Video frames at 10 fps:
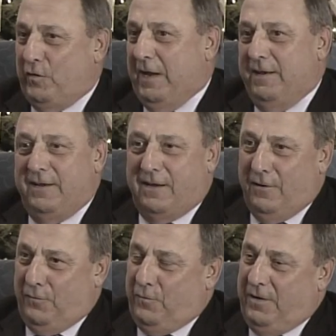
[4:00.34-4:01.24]
state in the
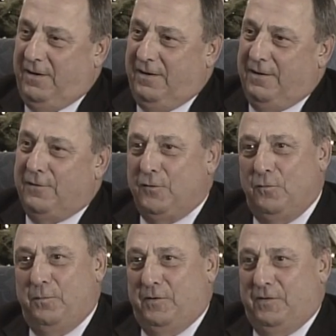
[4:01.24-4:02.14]
country to
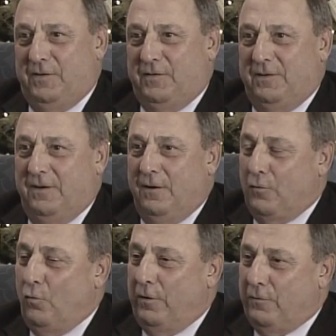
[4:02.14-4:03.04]
do business,
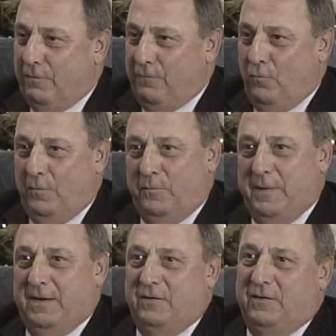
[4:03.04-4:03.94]
according to the Forbes
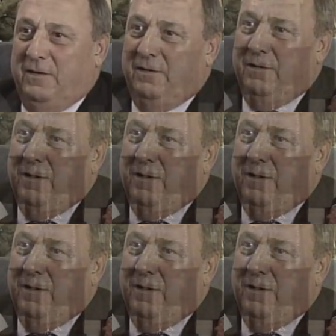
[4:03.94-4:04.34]
magazine.